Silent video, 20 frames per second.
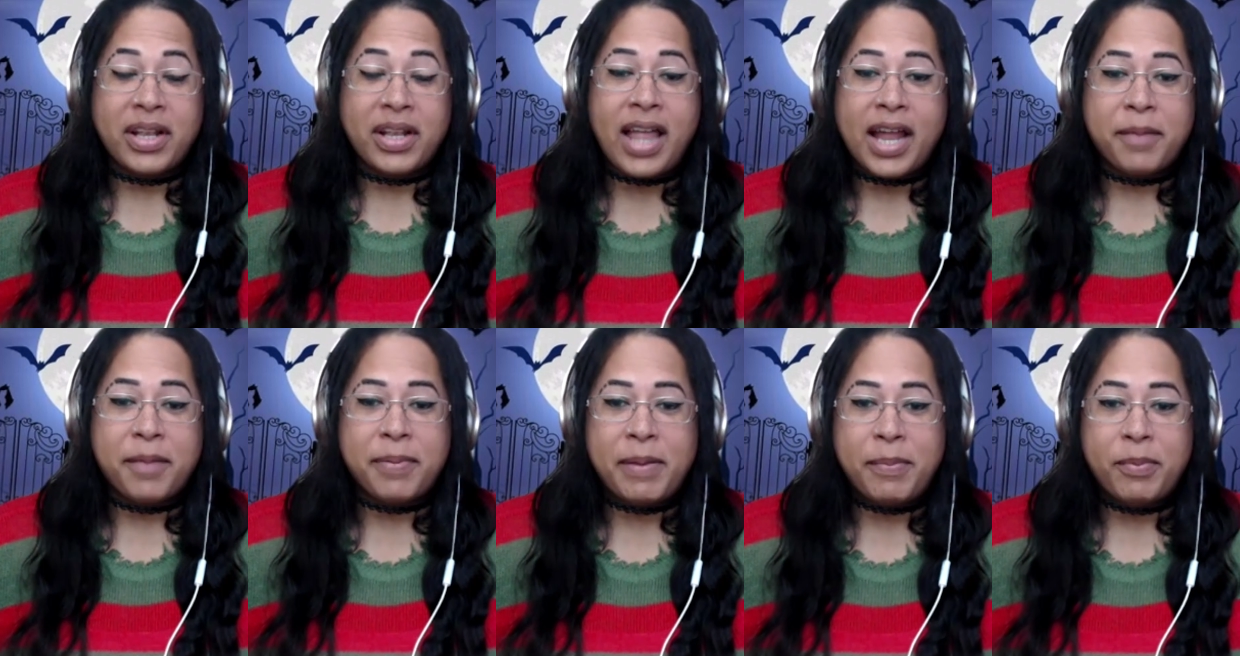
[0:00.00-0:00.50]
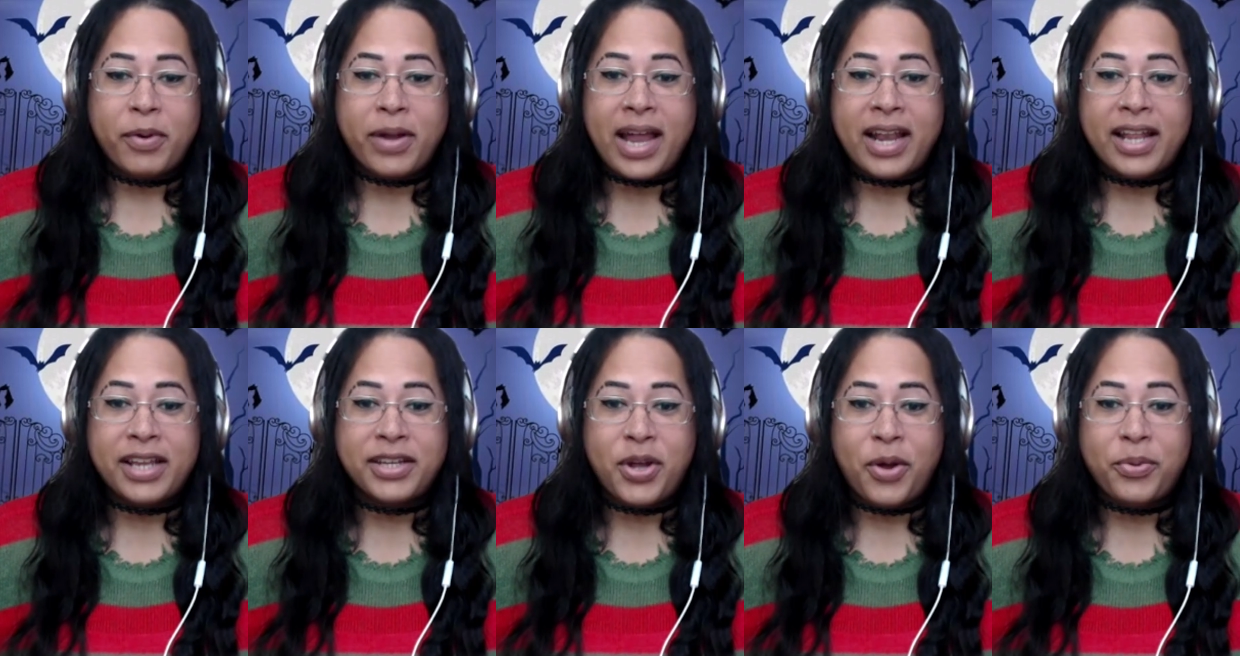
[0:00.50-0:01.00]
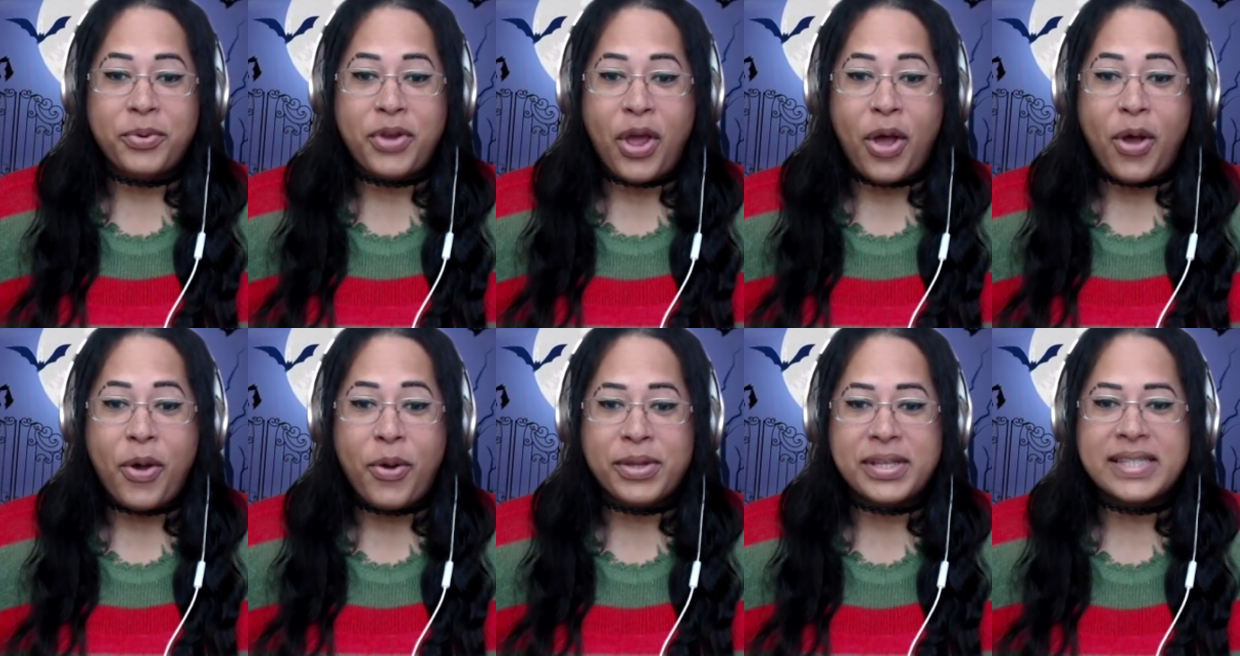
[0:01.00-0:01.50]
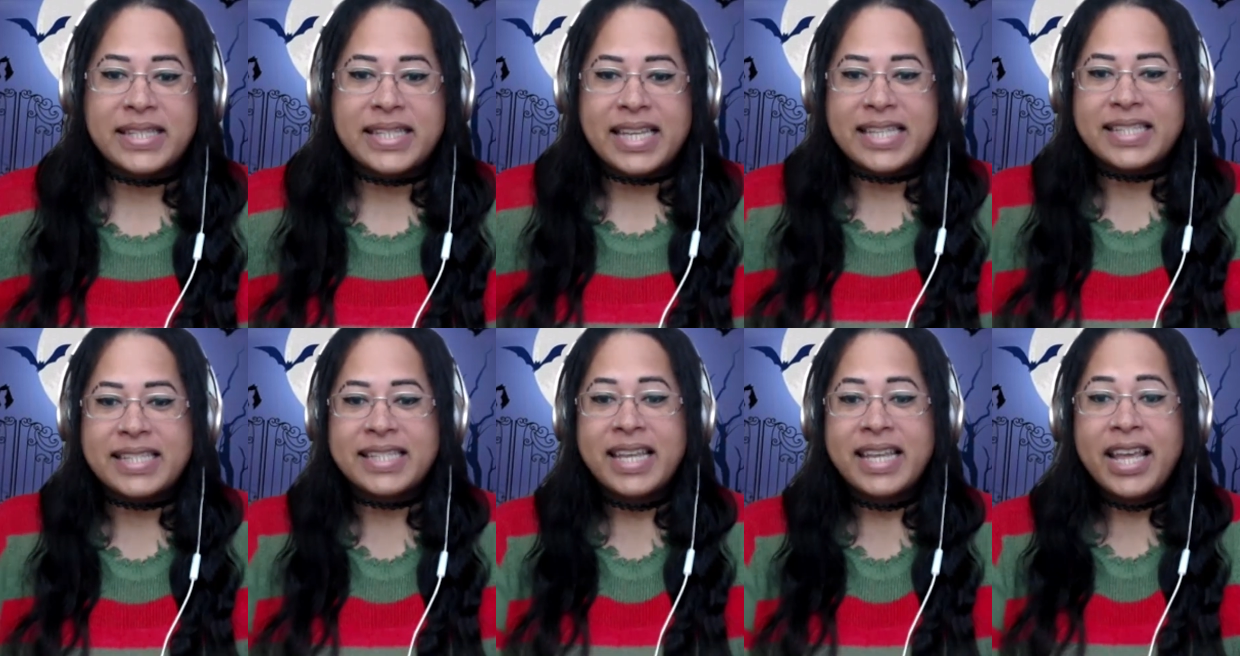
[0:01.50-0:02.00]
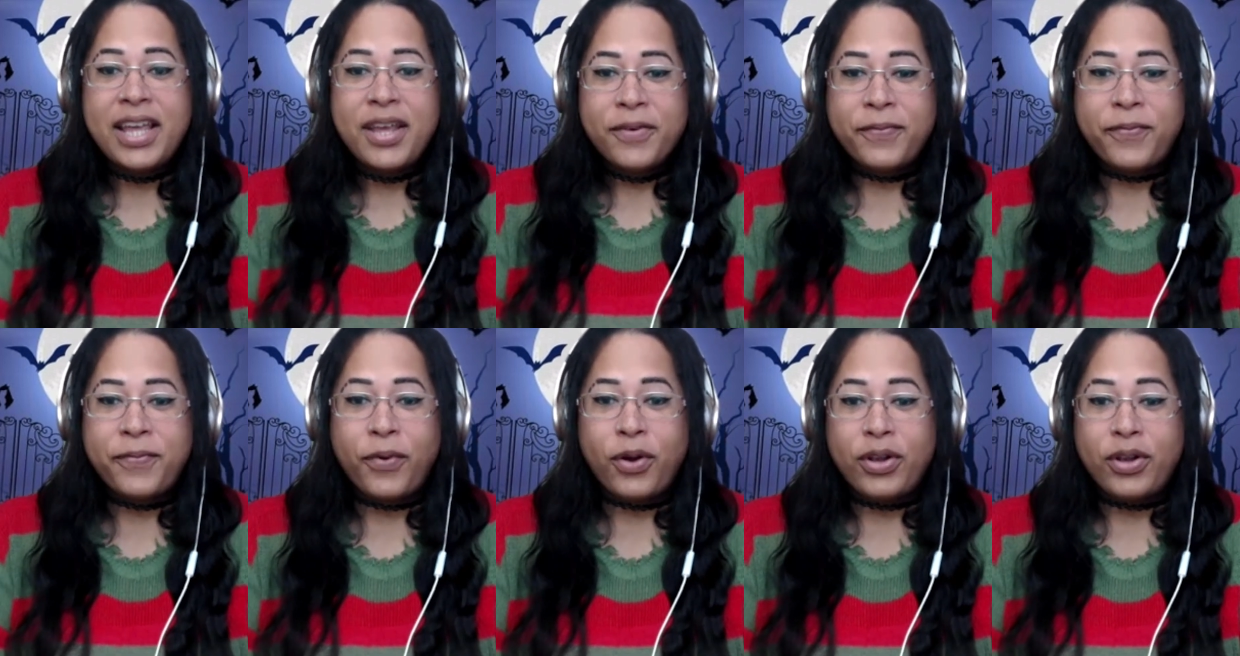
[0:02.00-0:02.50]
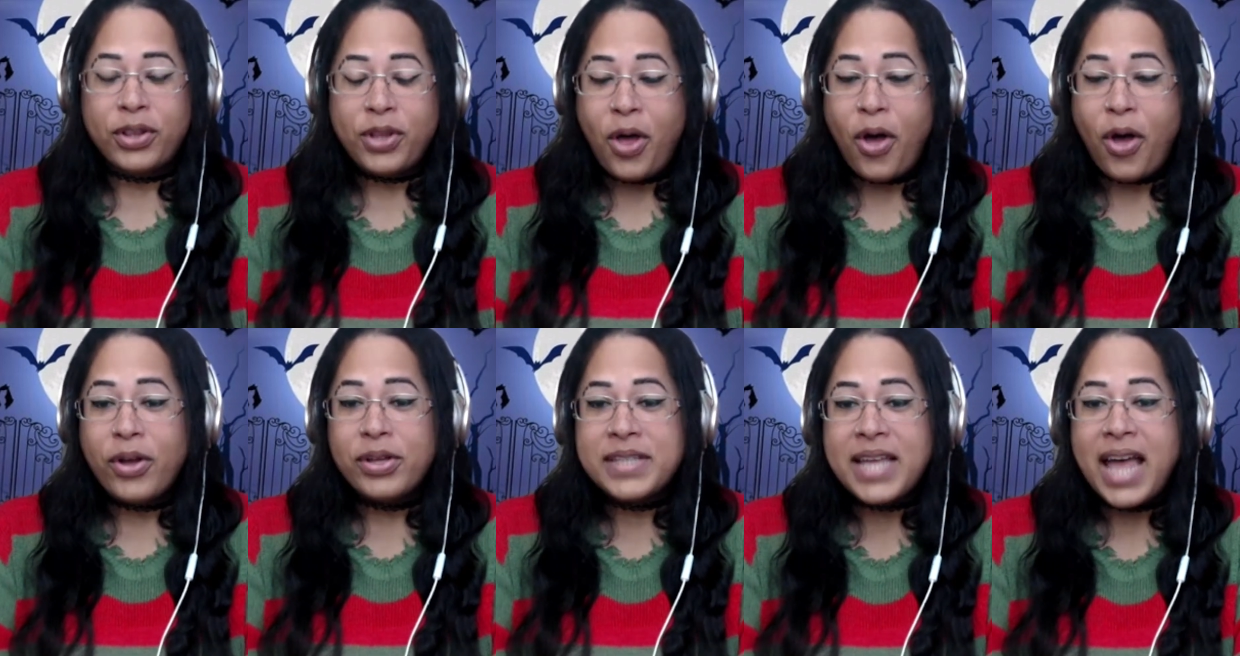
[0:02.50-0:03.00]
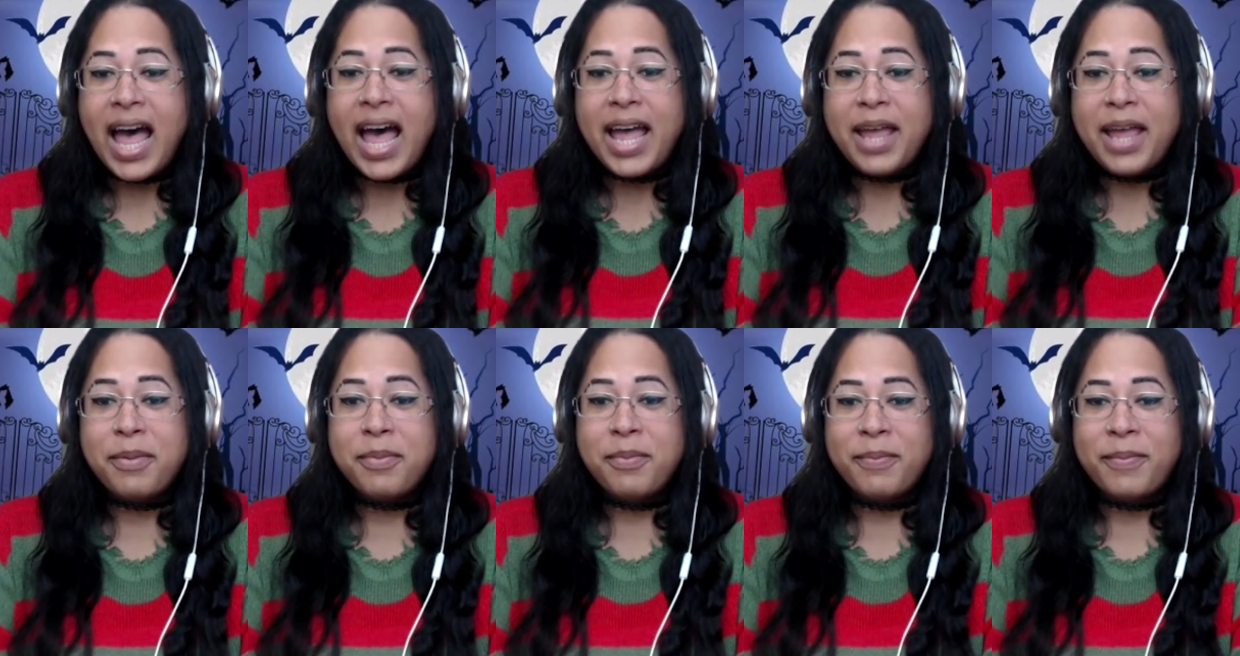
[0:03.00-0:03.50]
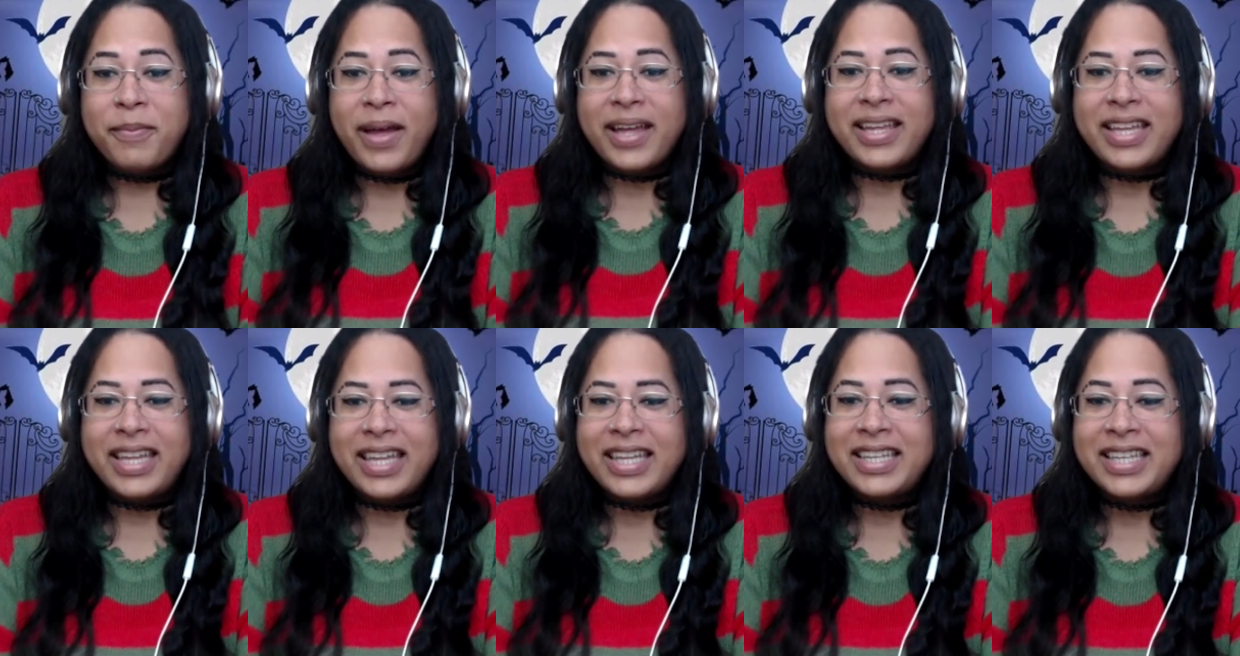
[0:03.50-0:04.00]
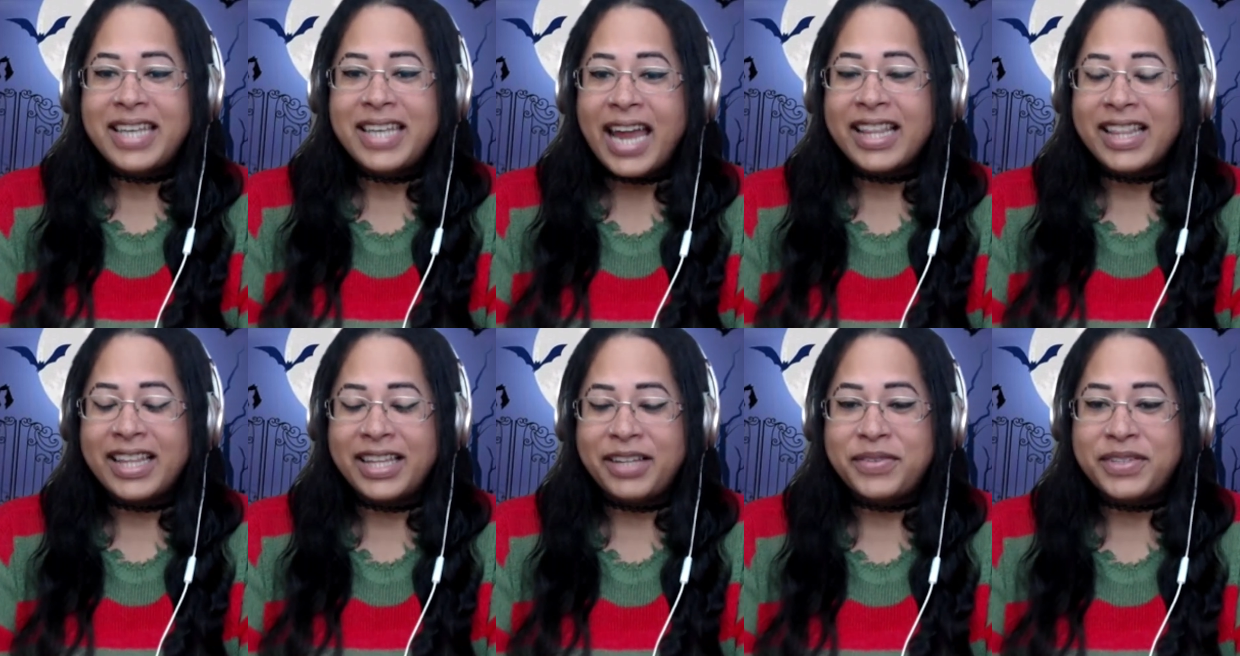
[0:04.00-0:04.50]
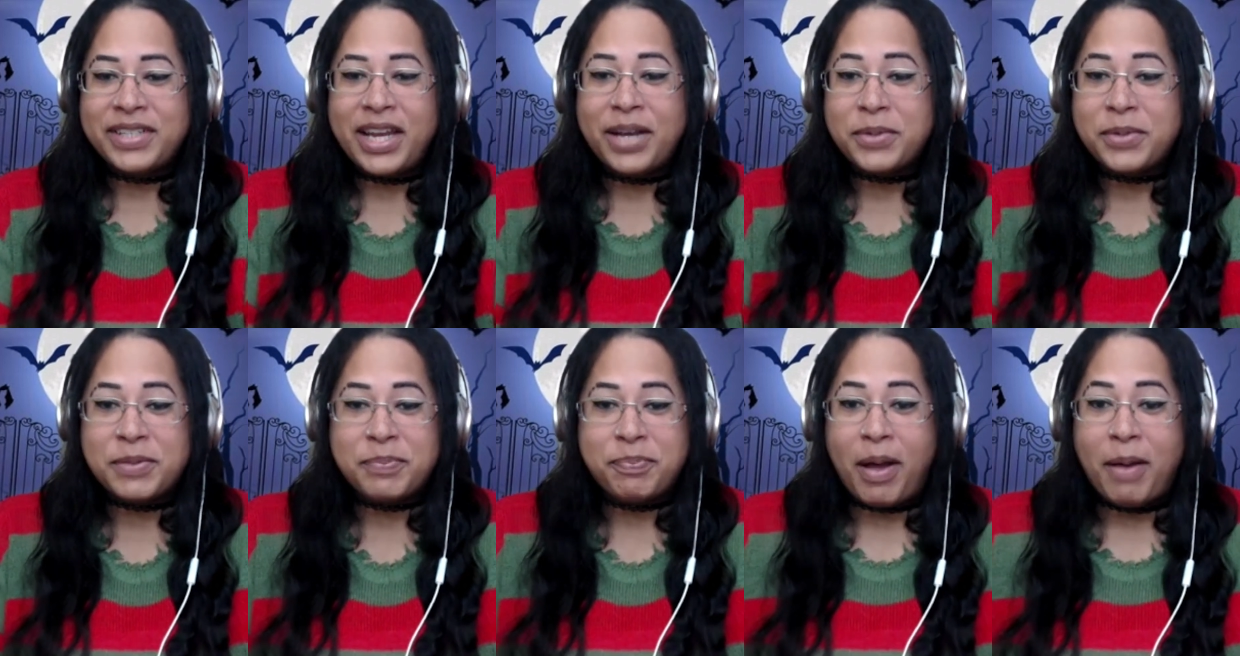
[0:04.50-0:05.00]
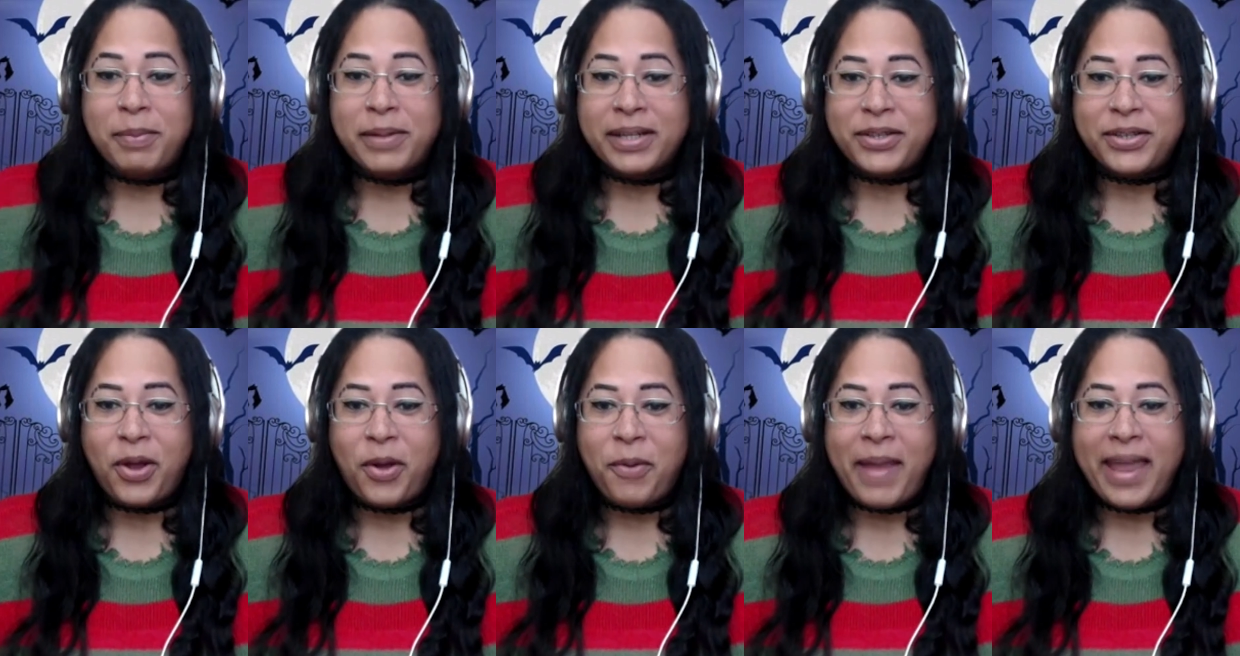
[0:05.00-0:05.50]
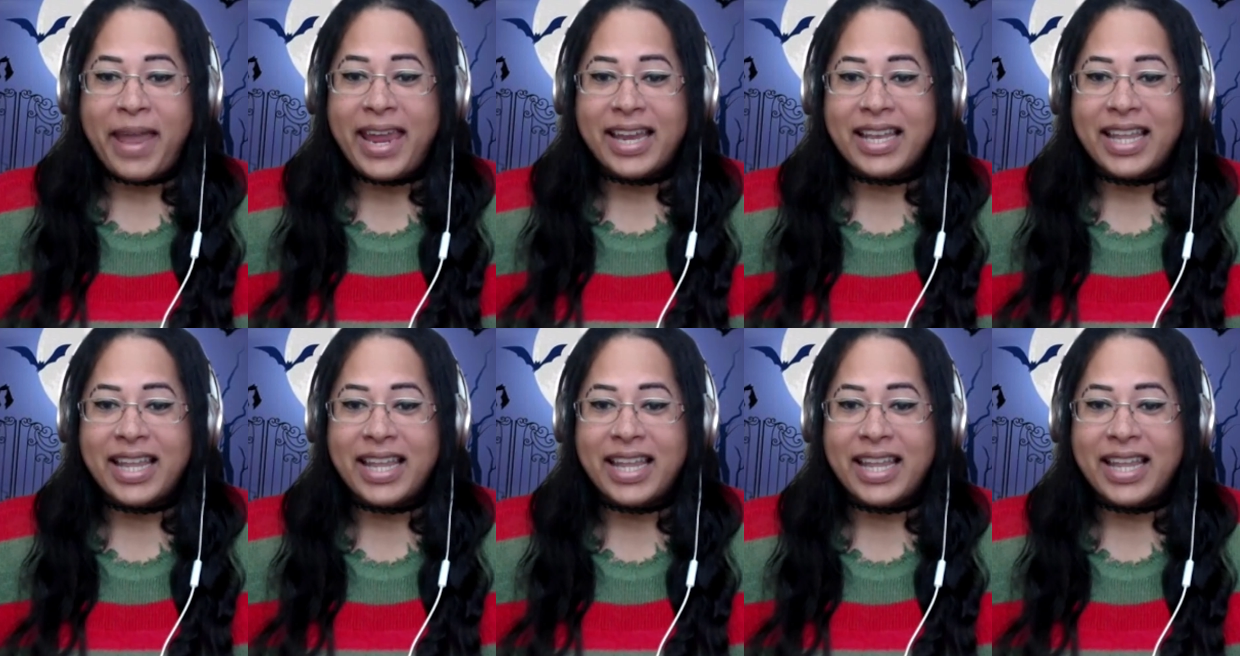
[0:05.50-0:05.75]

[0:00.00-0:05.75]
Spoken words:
a lot of people kind of don't know is for a long time, Night of the Living Dead was public domain.